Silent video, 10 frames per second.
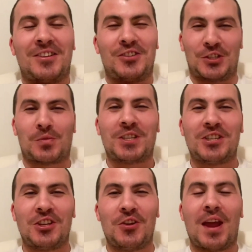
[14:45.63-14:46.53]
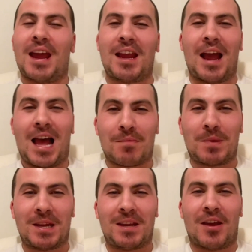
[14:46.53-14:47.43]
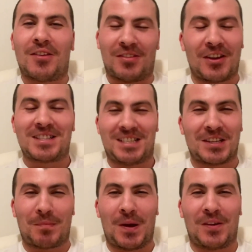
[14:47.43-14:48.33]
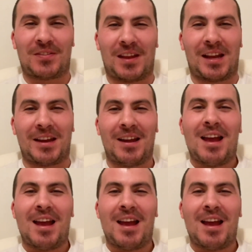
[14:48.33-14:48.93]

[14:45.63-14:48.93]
just wishing you a happy 30th birthday